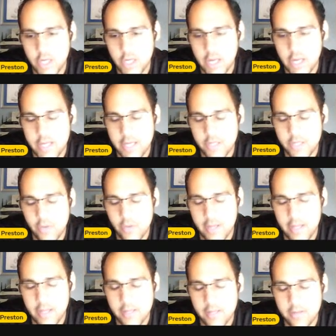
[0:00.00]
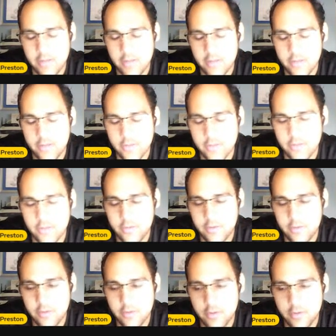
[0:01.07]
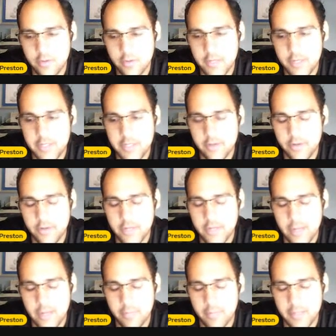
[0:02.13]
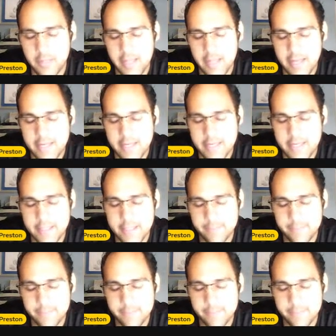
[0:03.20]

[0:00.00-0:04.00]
and you had Nico Campbell and